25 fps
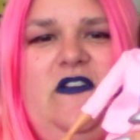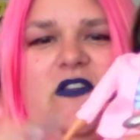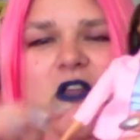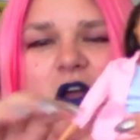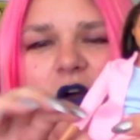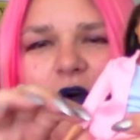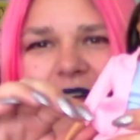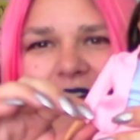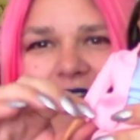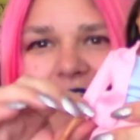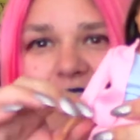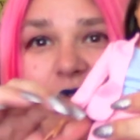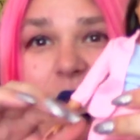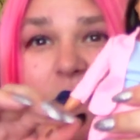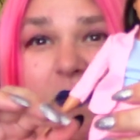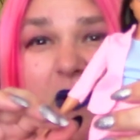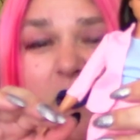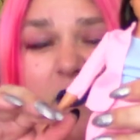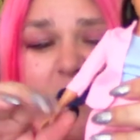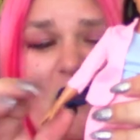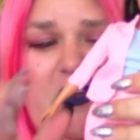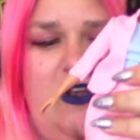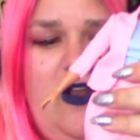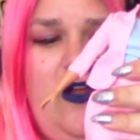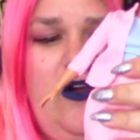no
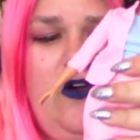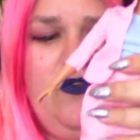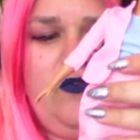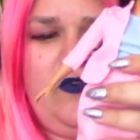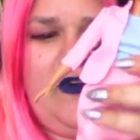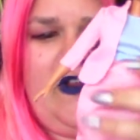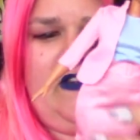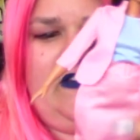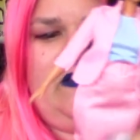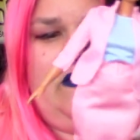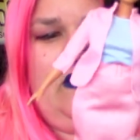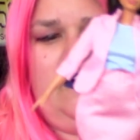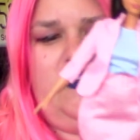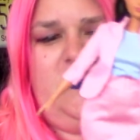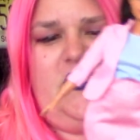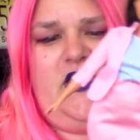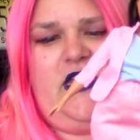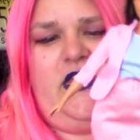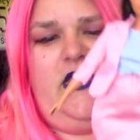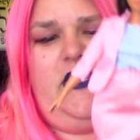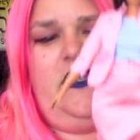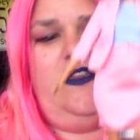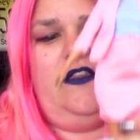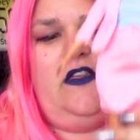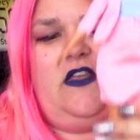elbow and no wrist
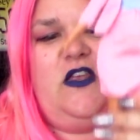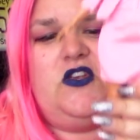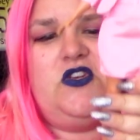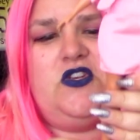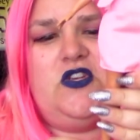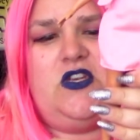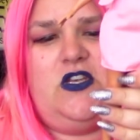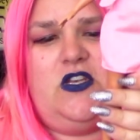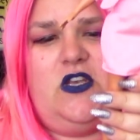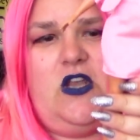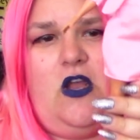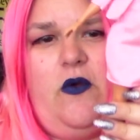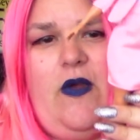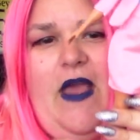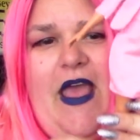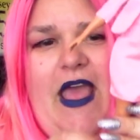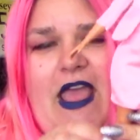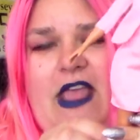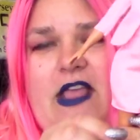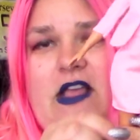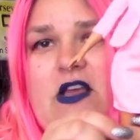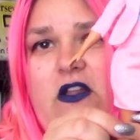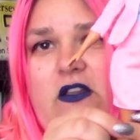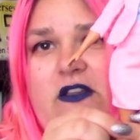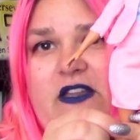articulation, no
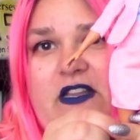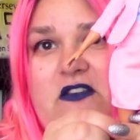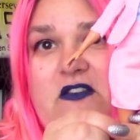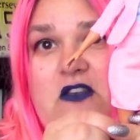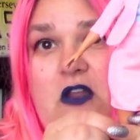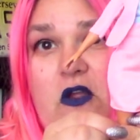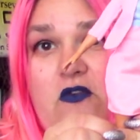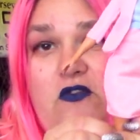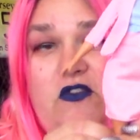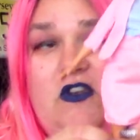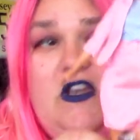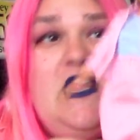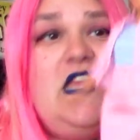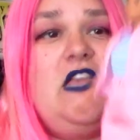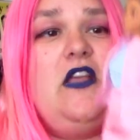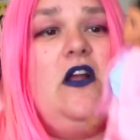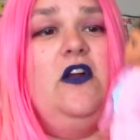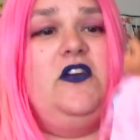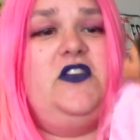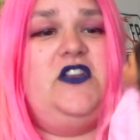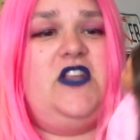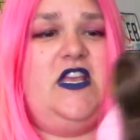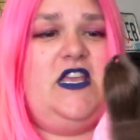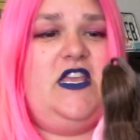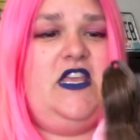ankle and no knee
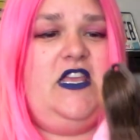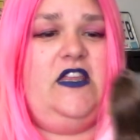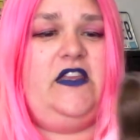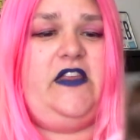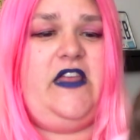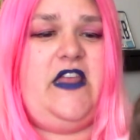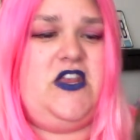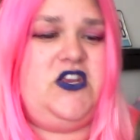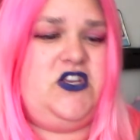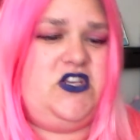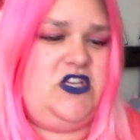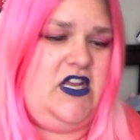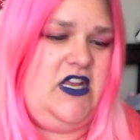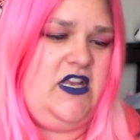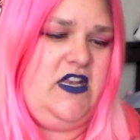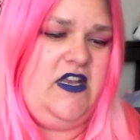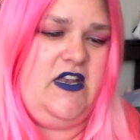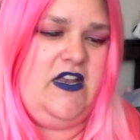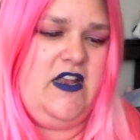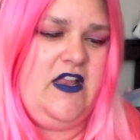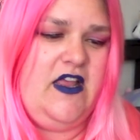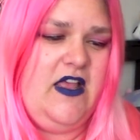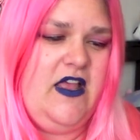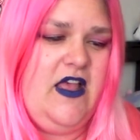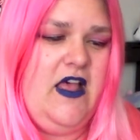
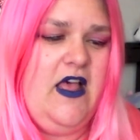articulation,